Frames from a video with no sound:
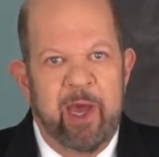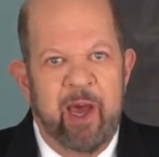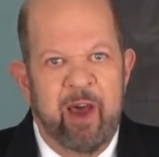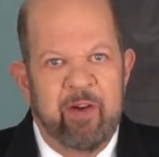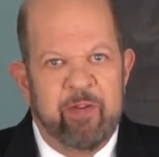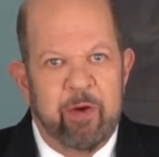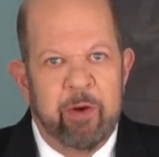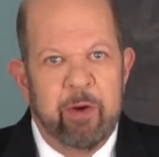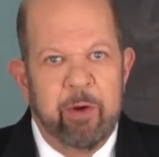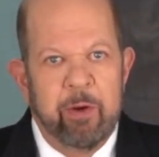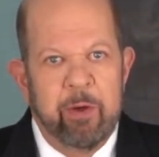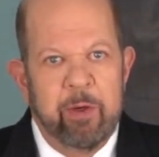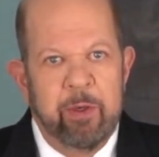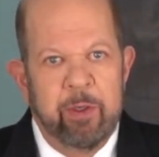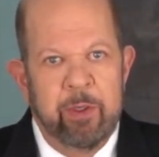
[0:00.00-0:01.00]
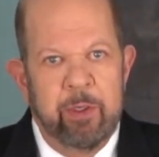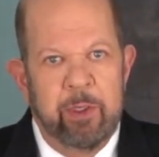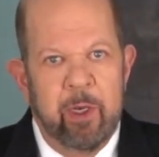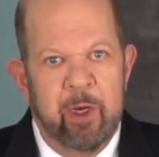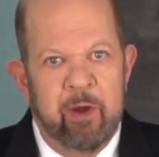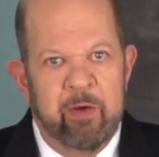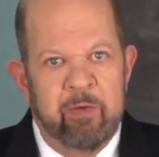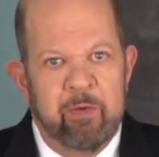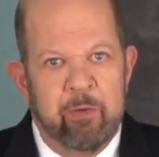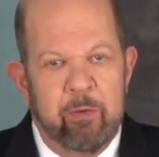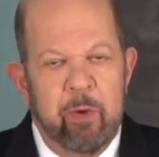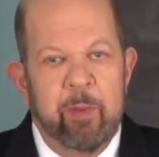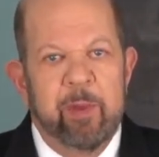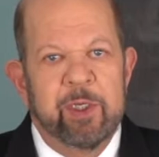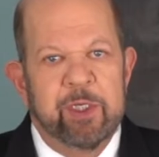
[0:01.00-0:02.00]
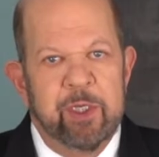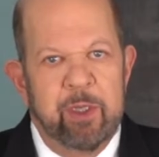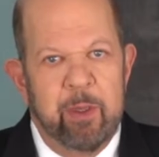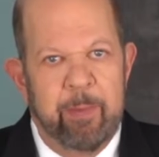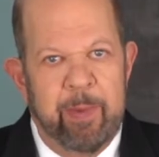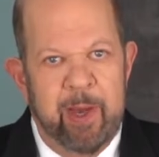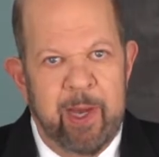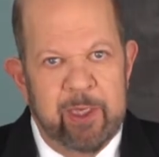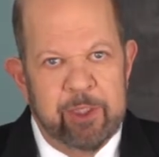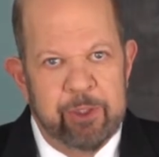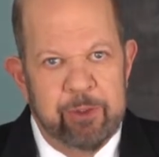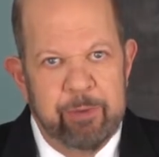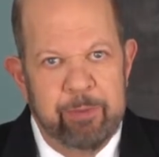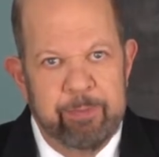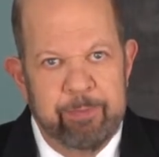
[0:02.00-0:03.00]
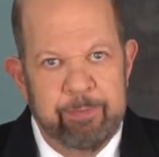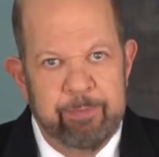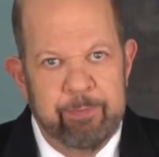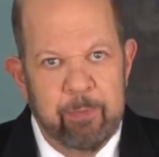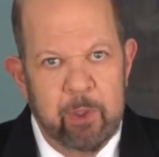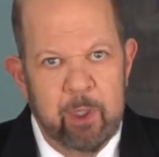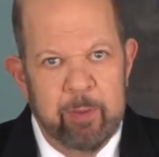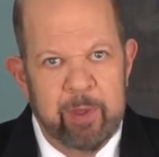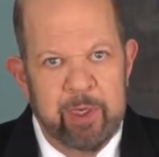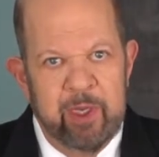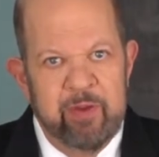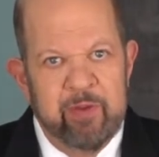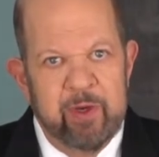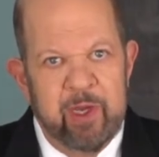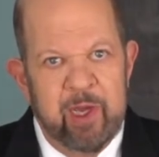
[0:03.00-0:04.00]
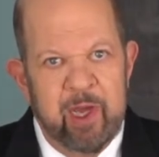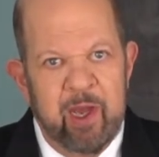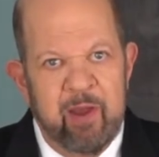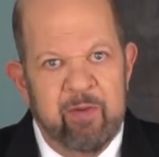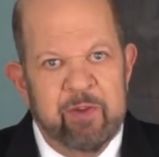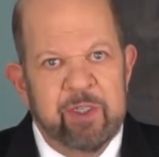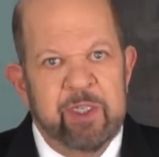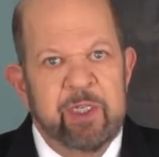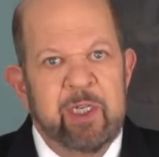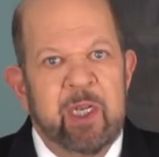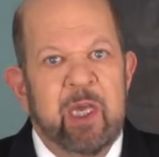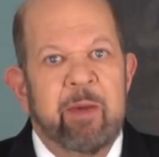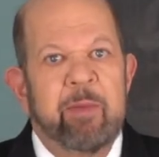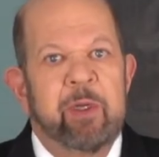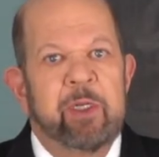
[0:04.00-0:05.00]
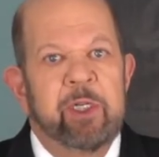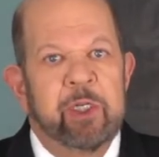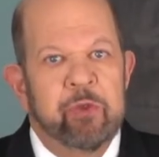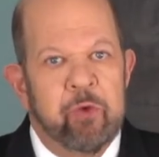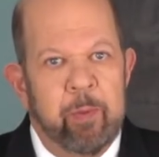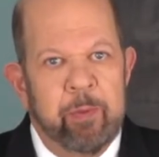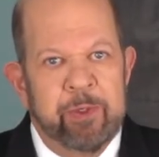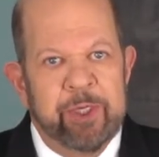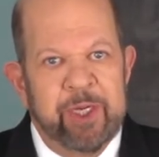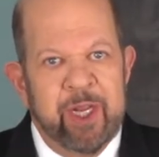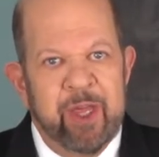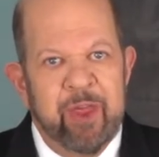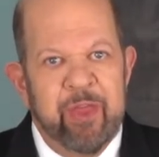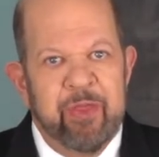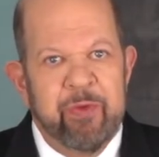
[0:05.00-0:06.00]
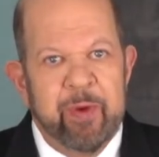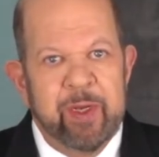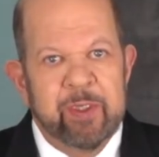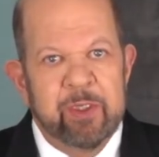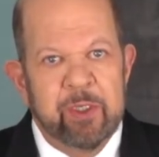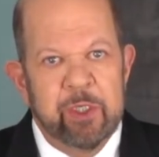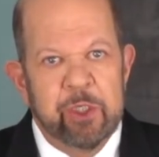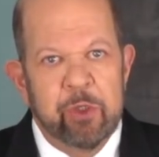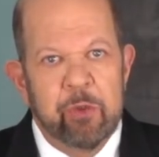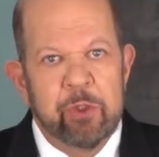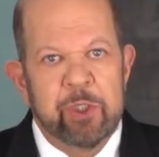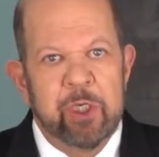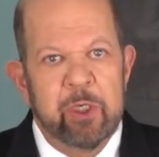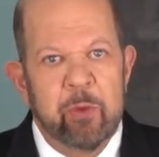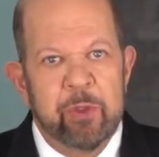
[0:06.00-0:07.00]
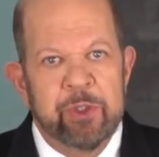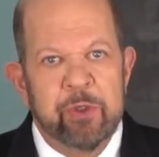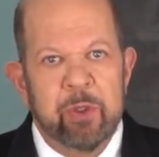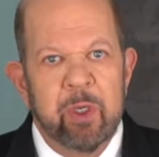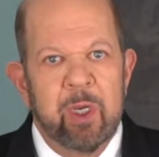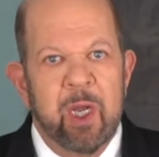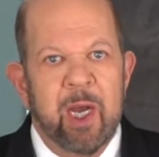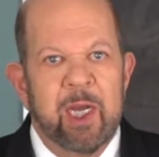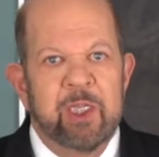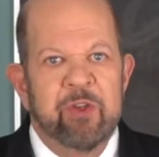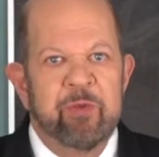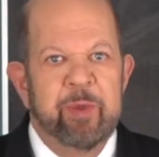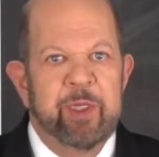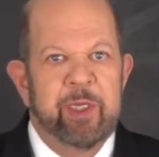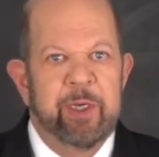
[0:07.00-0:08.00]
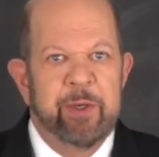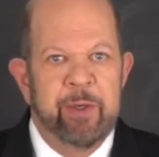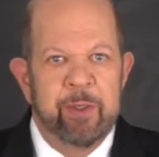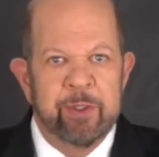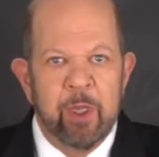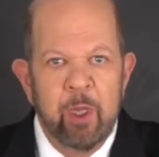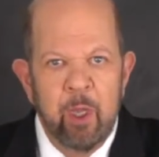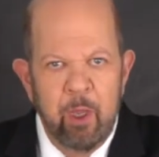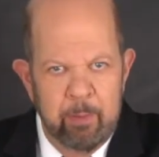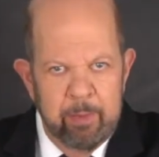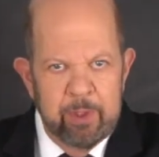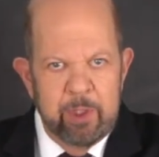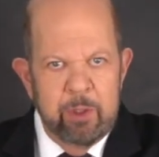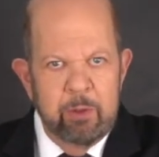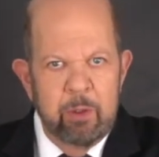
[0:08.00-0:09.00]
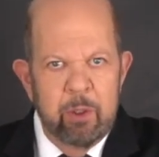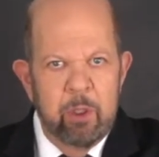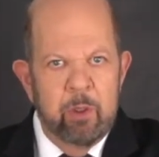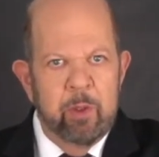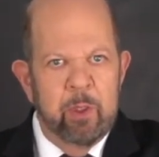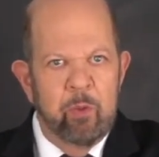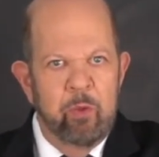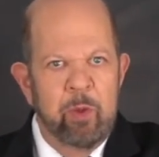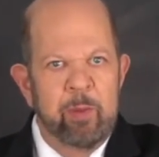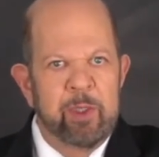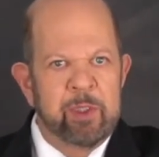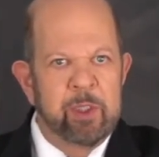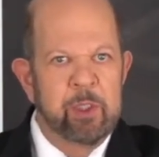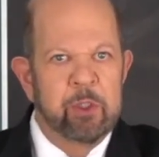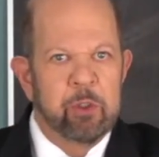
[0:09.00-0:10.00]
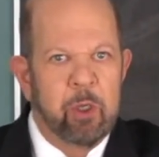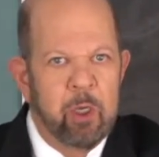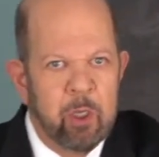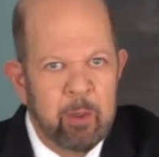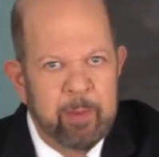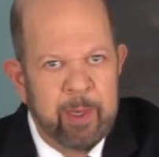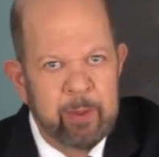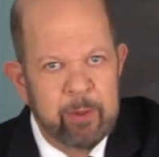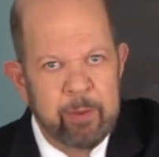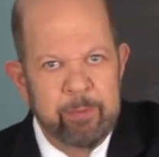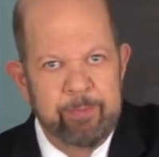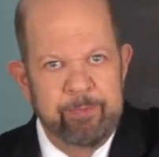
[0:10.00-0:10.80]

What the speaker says: have heard of WHMIS in the past. You might even have seen images representing threats associated with certain kinds of materials. But do you know what WHMIS is all about?